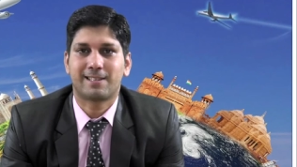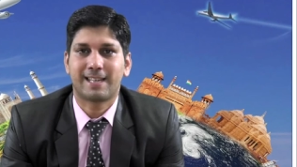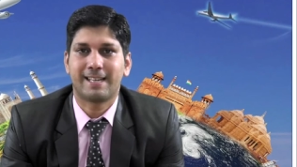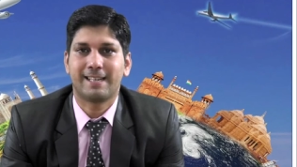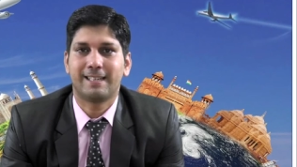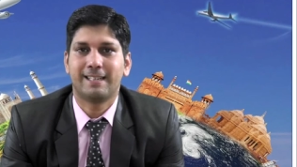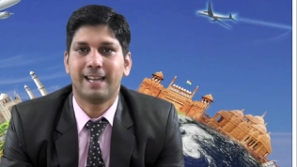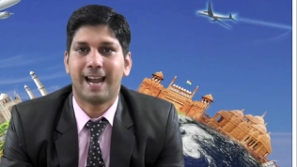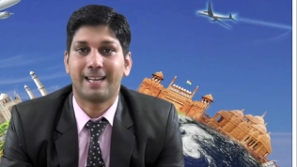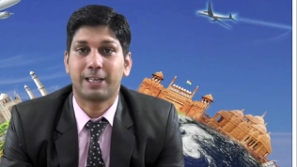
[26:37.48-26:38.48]
standard
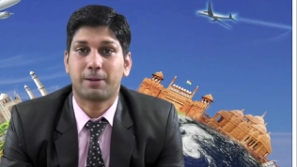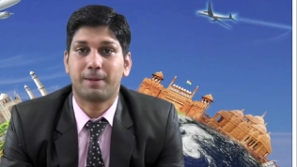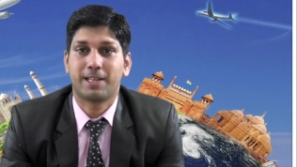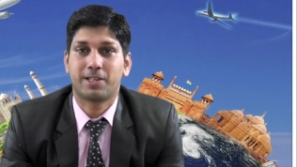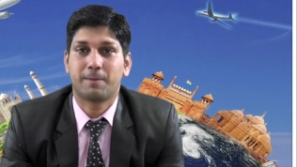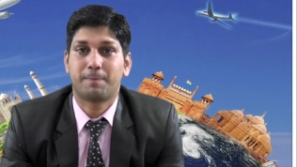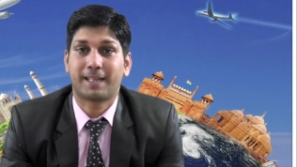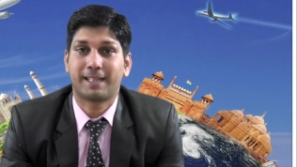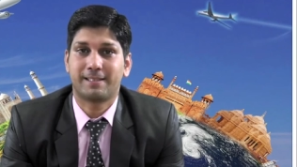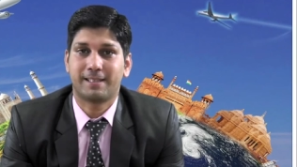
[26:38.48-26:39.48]
and recommendation
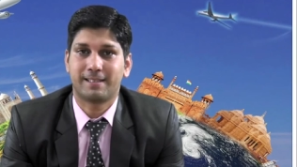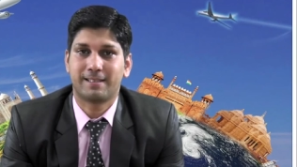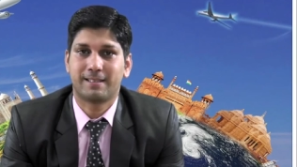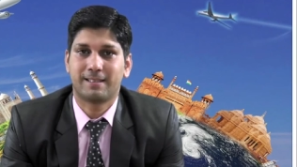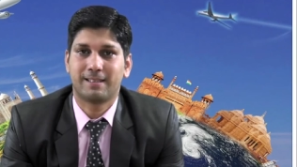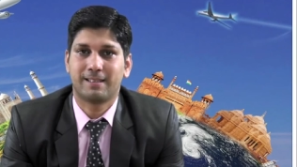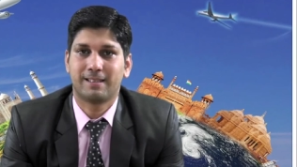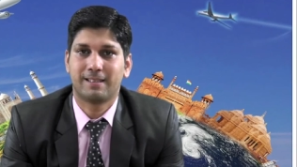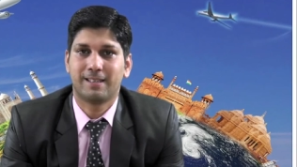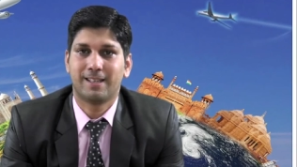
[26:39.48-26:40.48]
practices
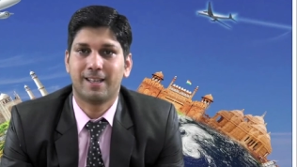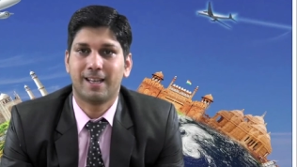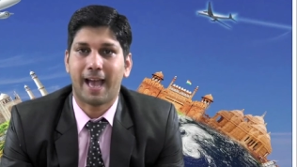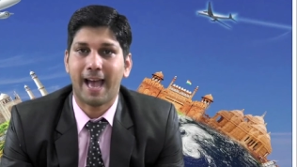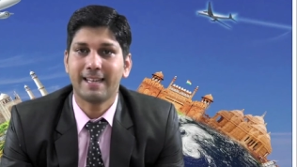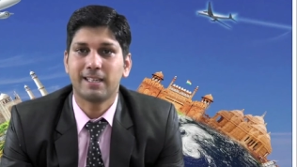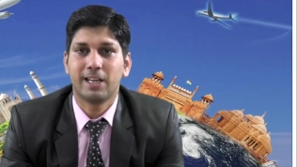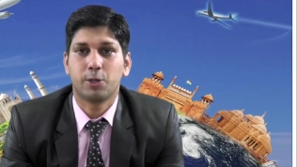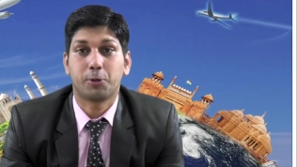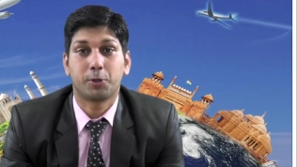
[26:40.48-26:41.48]
and
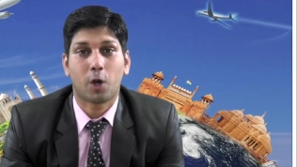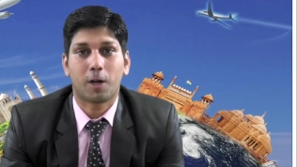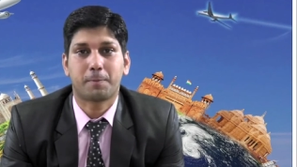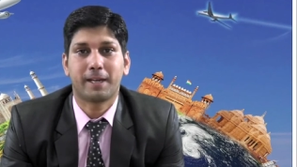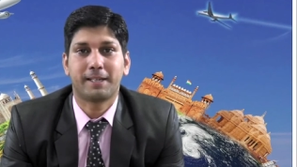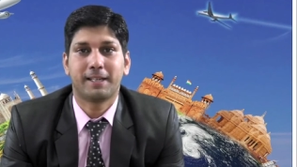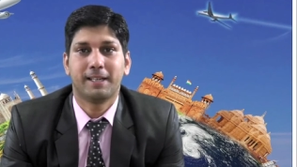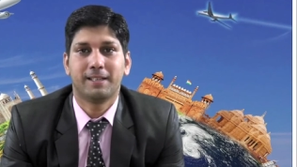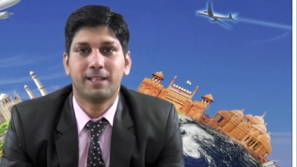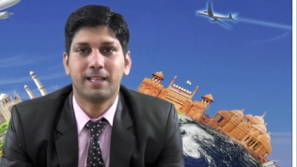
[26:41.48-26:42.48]
to incorporate
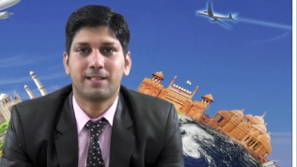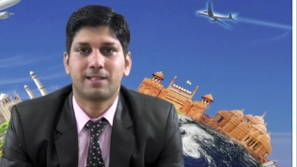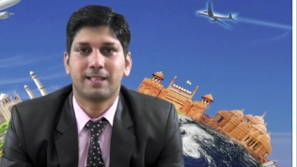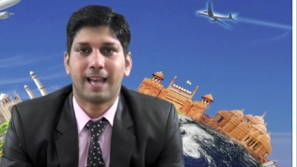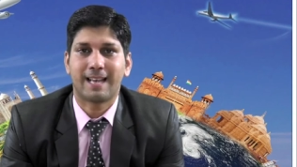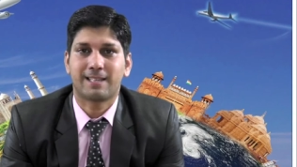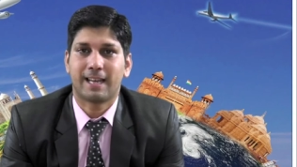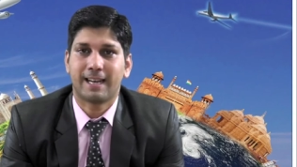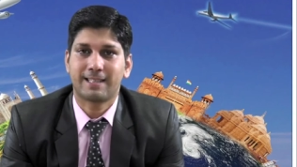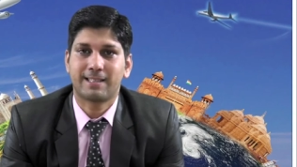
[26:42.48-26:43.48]
these as
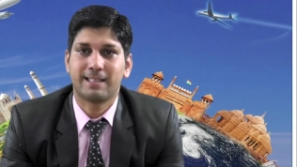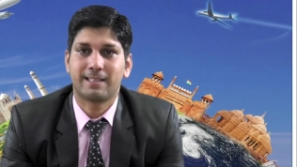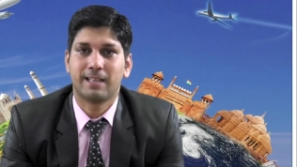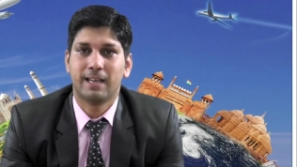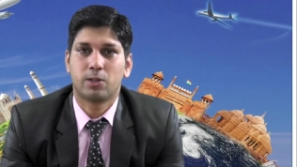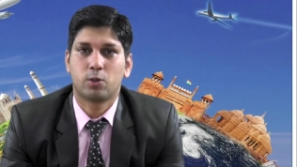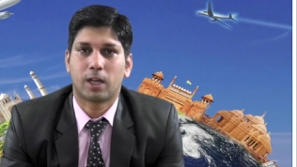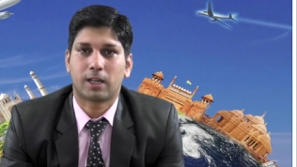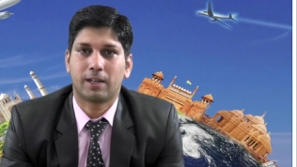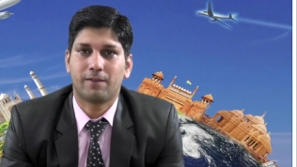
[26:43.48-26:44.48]
annexes to the
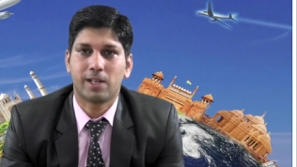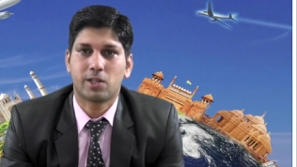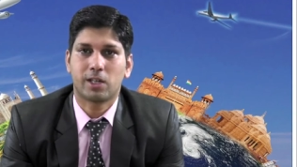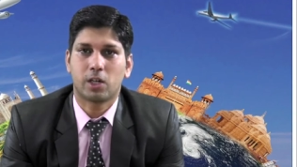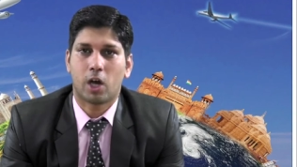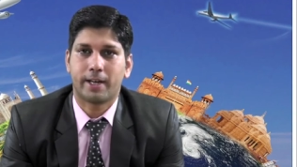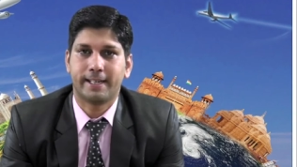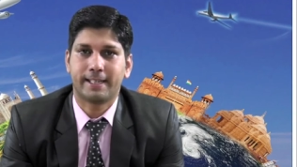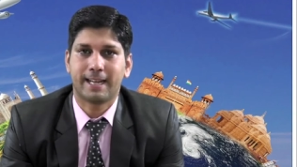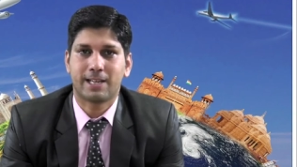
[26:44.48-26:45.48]
Convention on
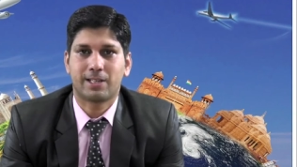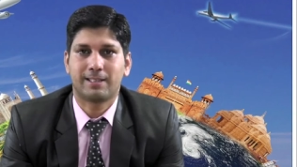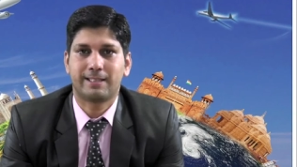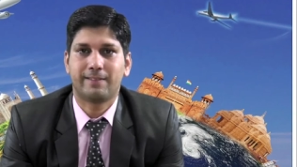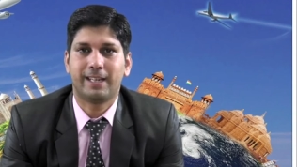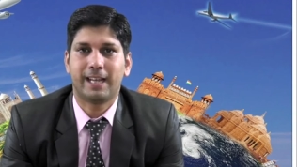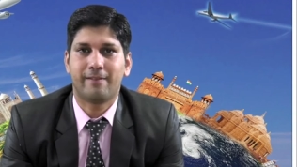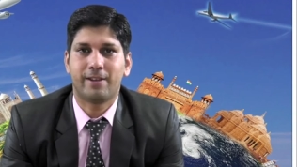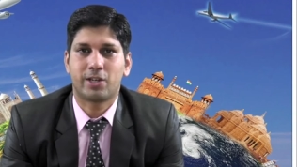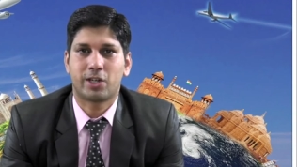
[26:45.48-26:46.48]
International Civil
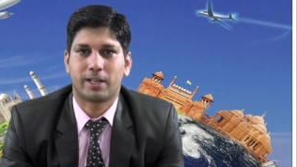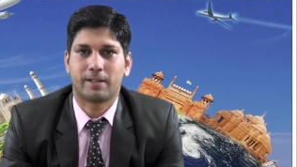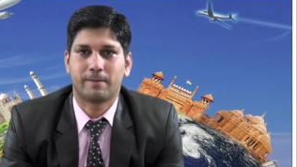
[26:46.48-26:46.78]
Aviation.